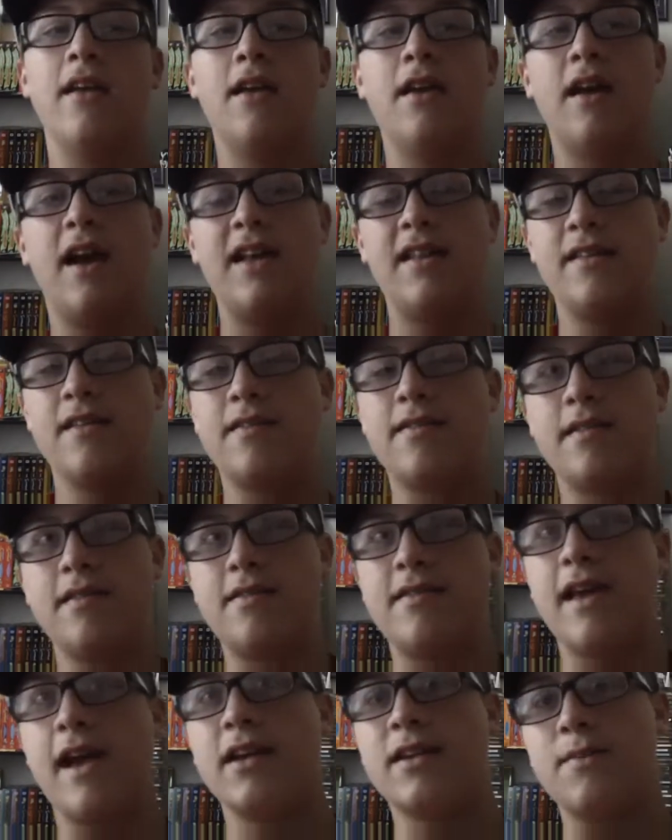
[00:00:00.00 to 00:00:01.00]
I didn't see
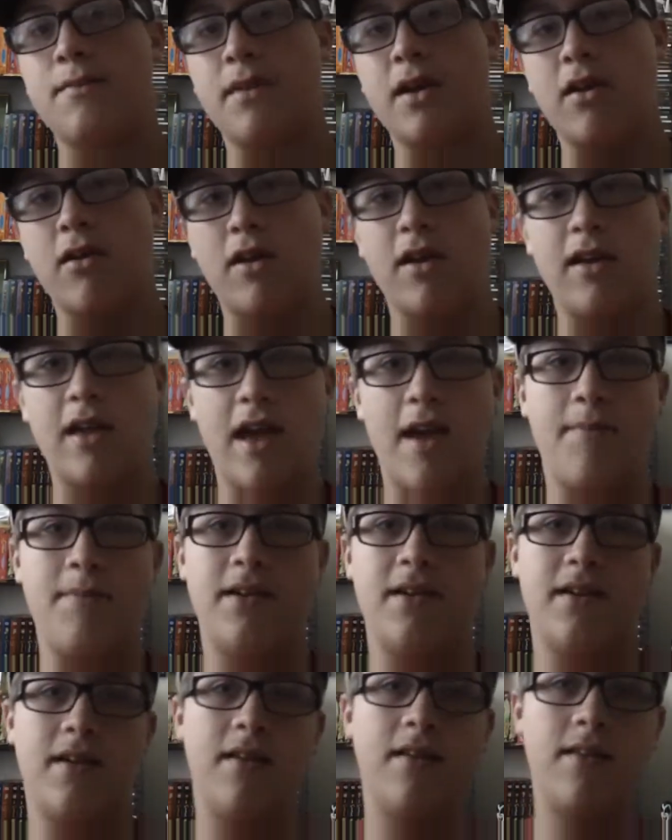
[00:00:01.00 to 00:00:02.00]
Zack and Miri yet
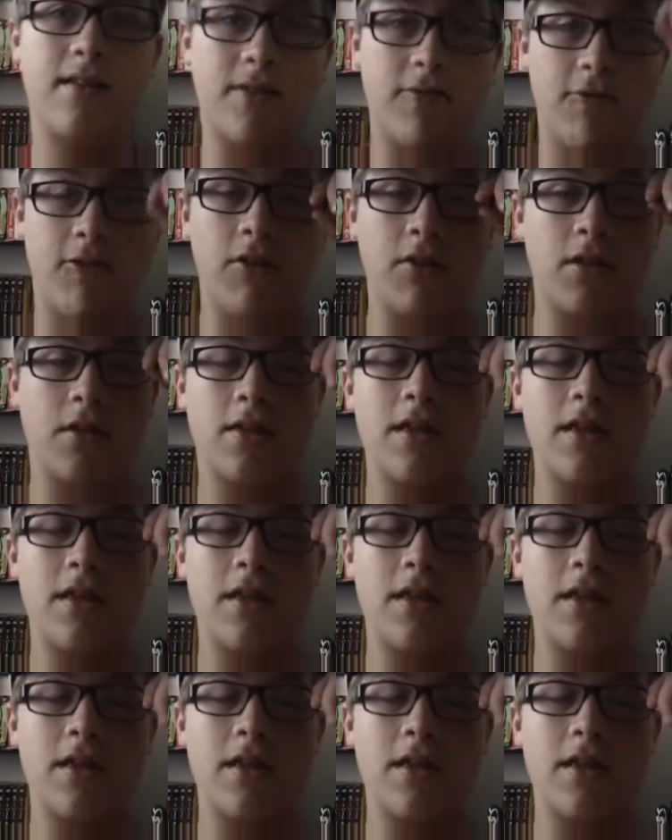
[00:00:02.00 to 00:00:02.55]
because, well,